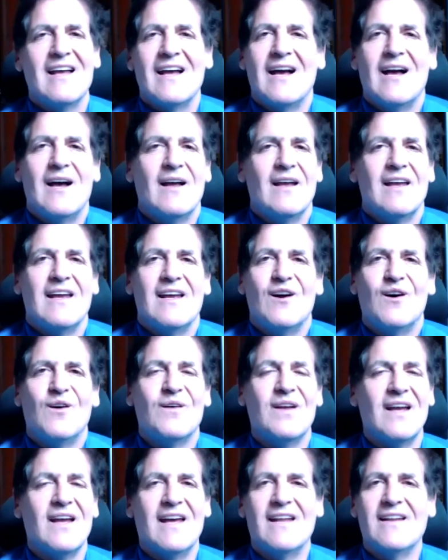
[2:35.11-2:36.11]

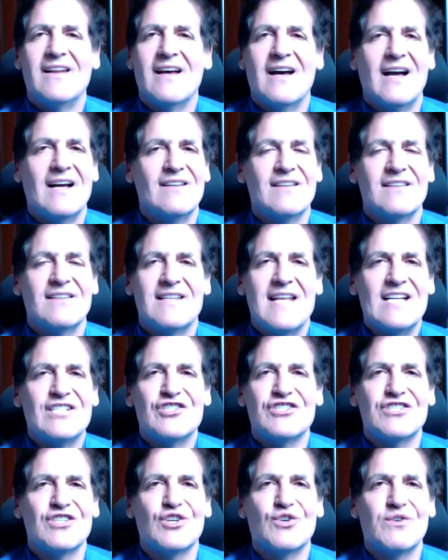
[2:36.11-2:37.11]
That
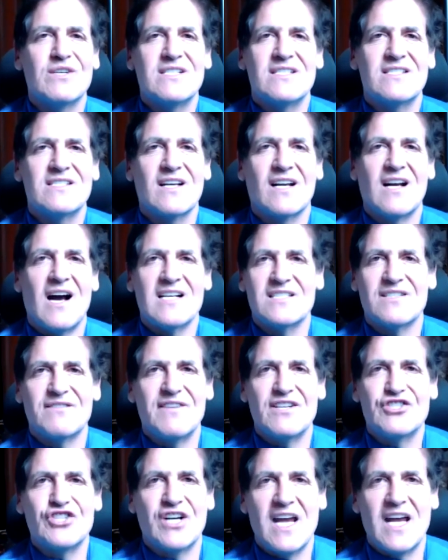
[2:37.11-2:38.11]
just increases the cost of
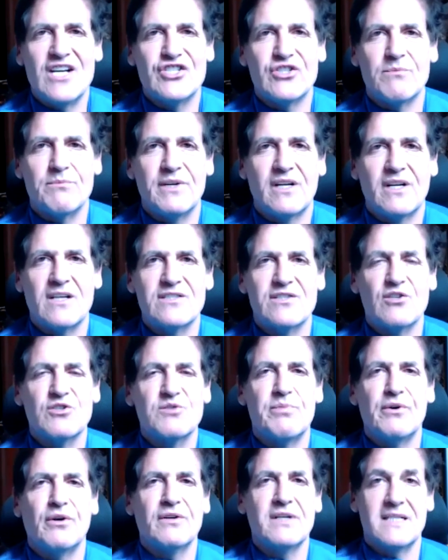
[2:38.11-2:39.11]
education, because those
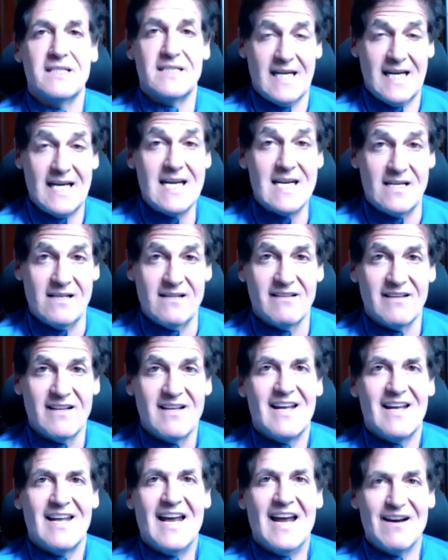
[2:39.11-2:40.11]
buildings eat
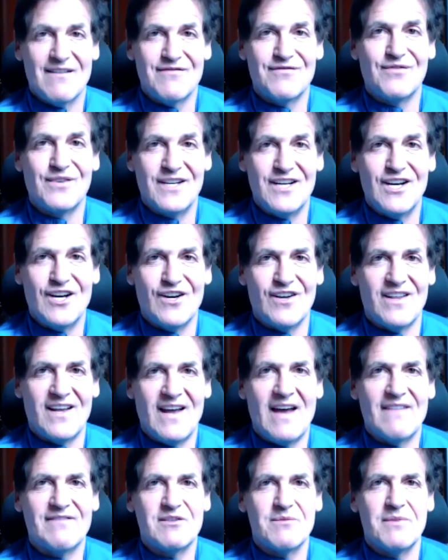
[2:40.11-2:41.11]
every year. They
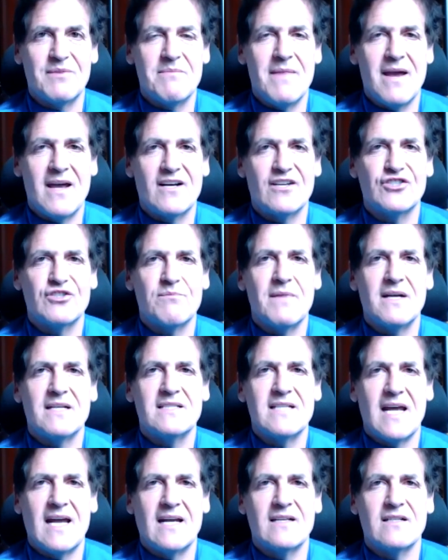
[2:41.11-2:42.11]
have to be managed and
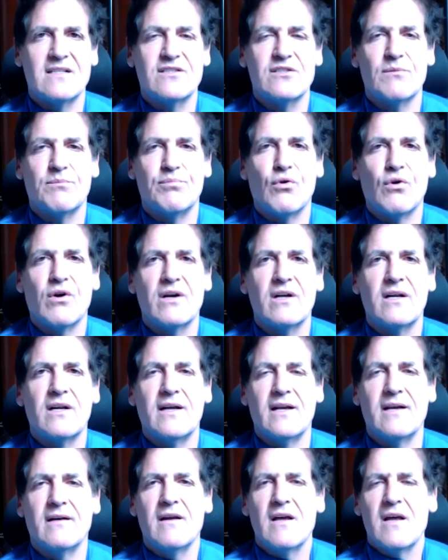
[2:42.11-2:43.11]
maintained and supported
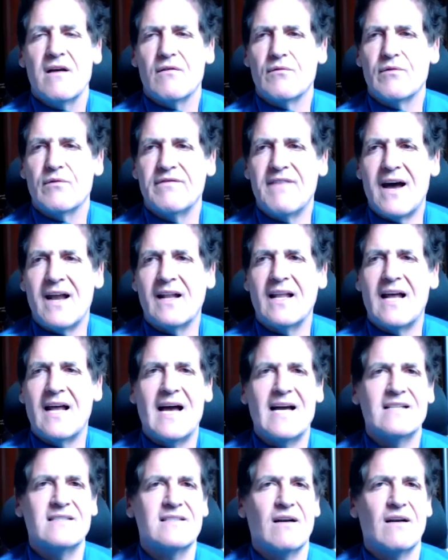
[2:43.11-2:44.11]
and
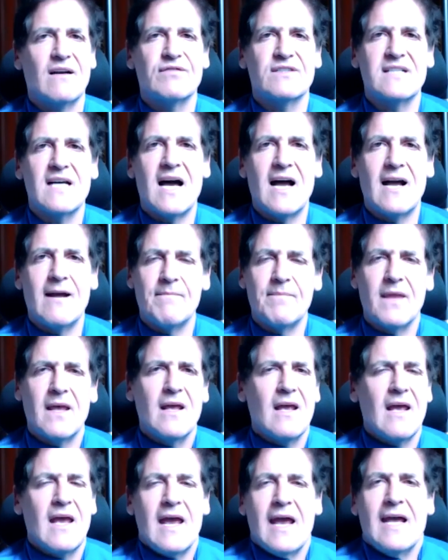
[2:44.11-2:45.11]
revitalized over time.
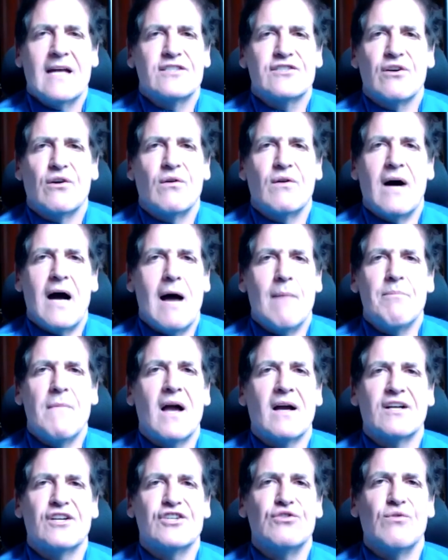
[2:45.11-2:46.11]
And so I'm
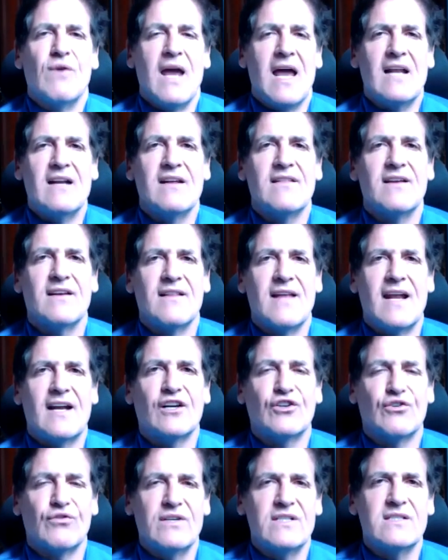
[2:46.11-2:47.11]
not going to do anything that
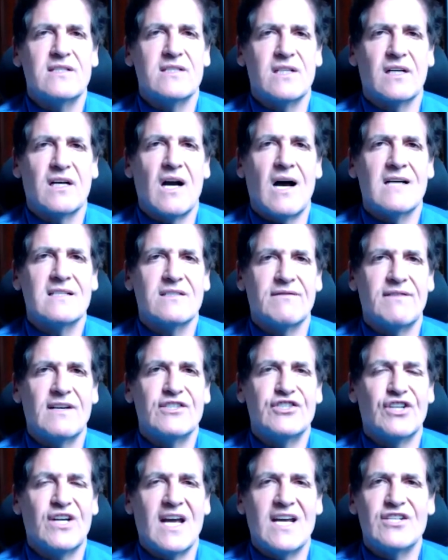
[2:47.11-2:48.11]
increases the cost of
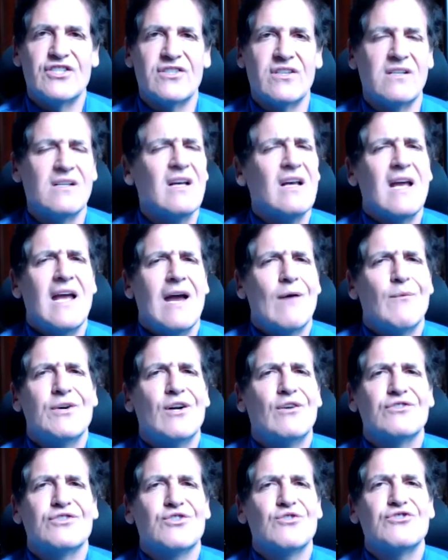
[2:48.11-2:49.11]
education. And we
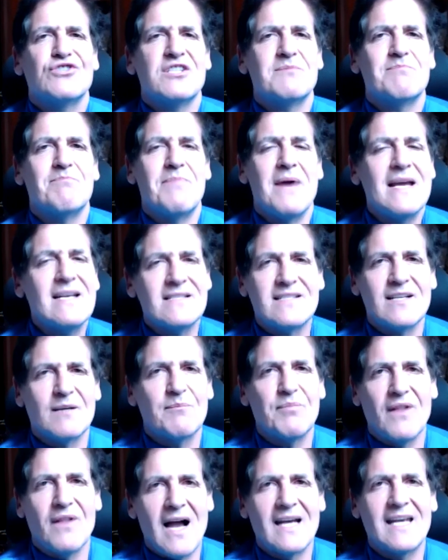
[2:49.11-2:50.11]
don't do just basic
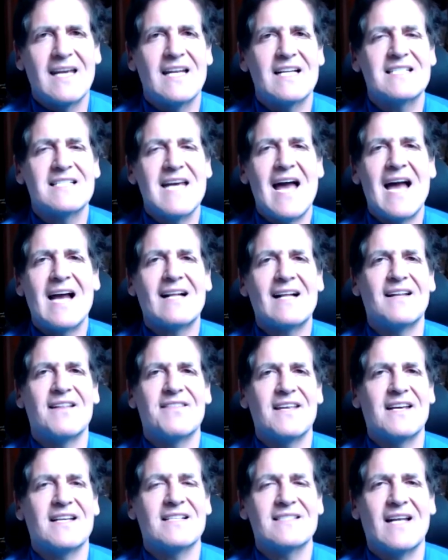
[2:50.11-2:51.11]
blocking and tackling
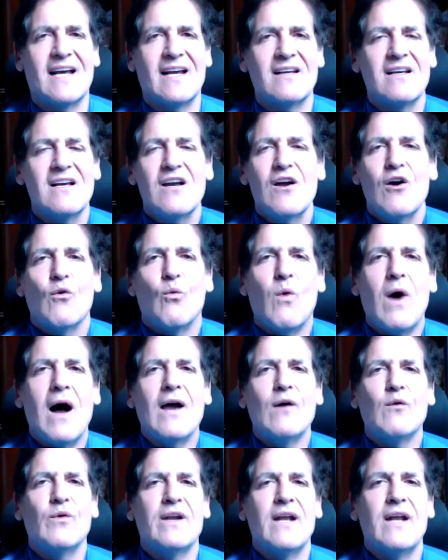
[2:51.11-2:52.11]
things like, why
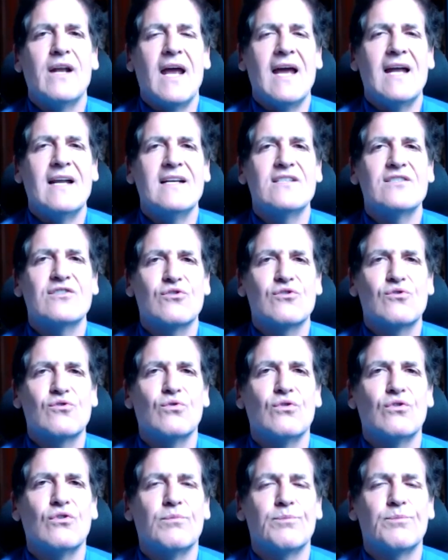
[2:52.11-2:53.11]
would any
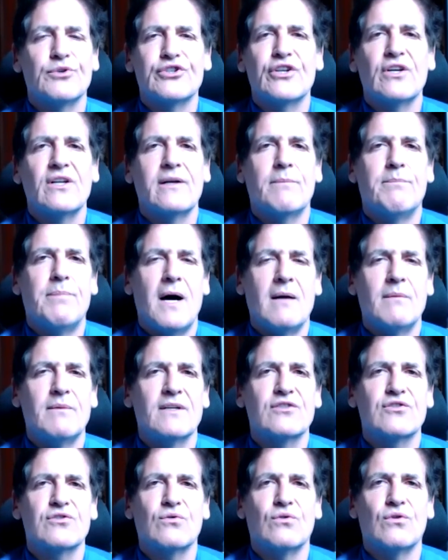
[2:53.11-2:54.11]
school, particularly a public
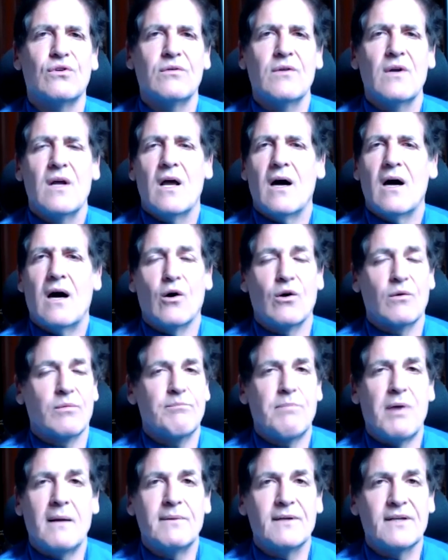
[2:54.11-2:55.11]
school or
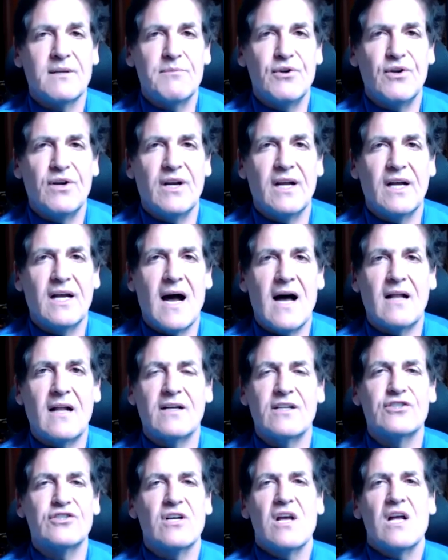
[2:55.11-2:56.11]
public community
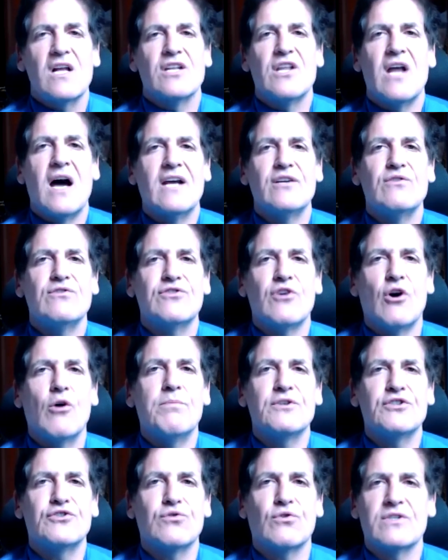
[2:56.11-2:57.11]
college, not use
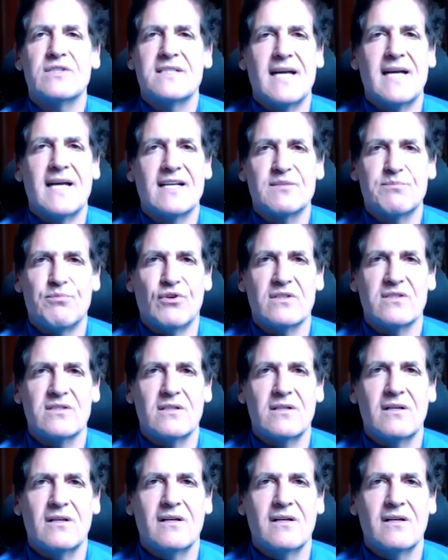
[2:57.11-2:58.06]
open source textbooks?